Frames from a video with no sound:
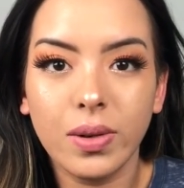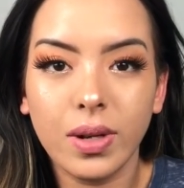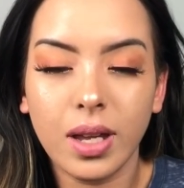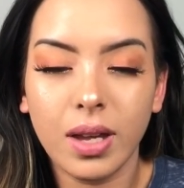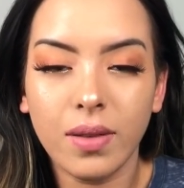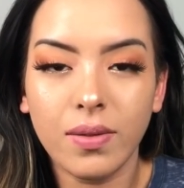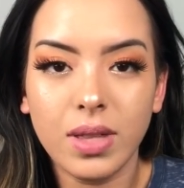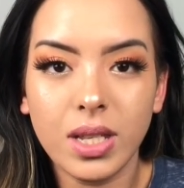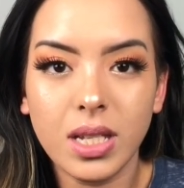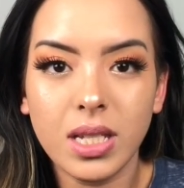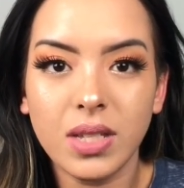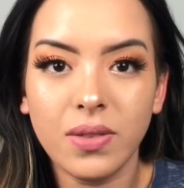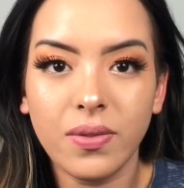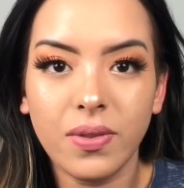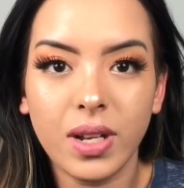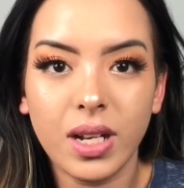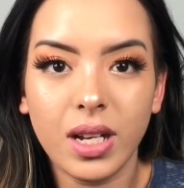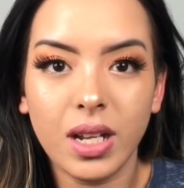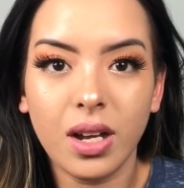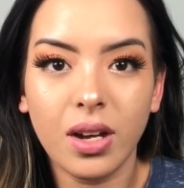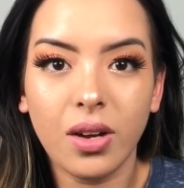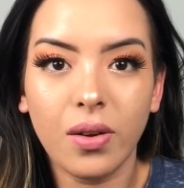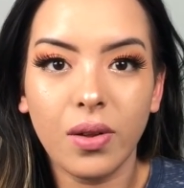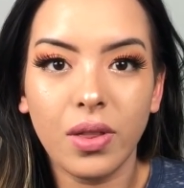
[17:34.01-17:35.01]
Give this
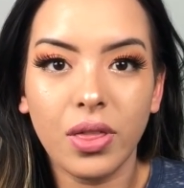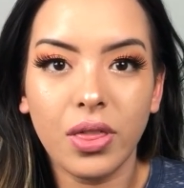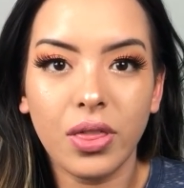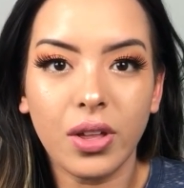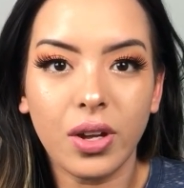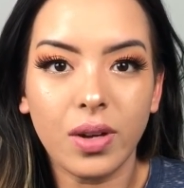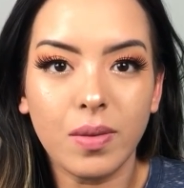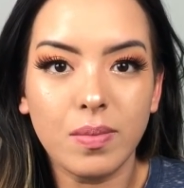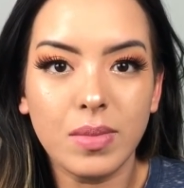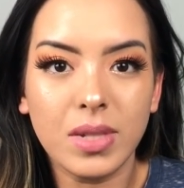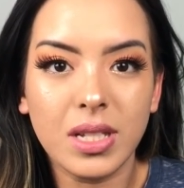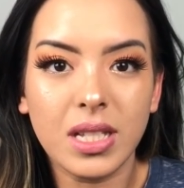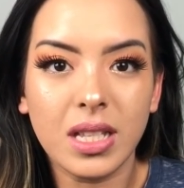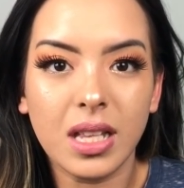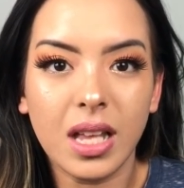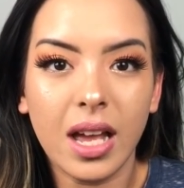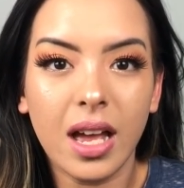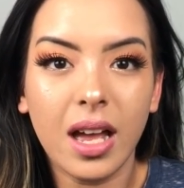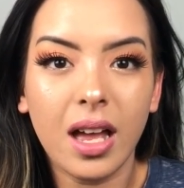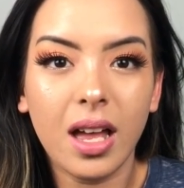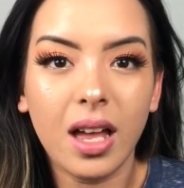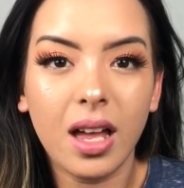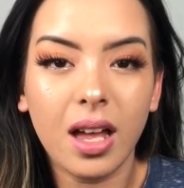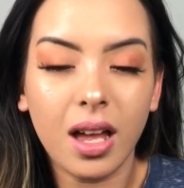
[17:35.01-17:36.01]
video a thumbs
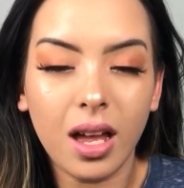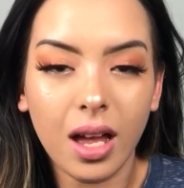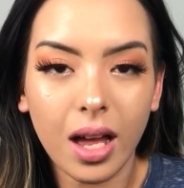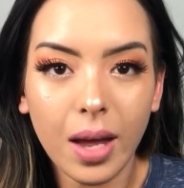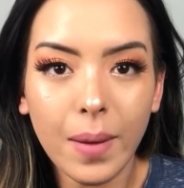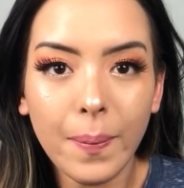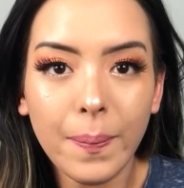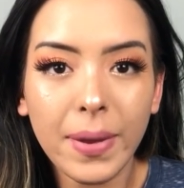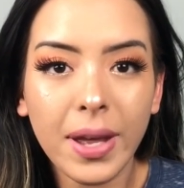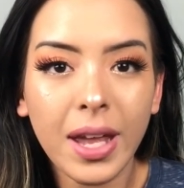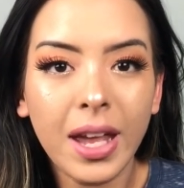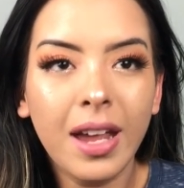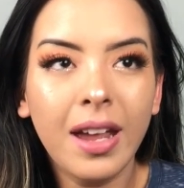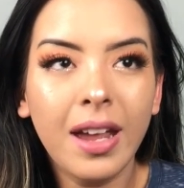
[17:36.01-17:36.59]
up.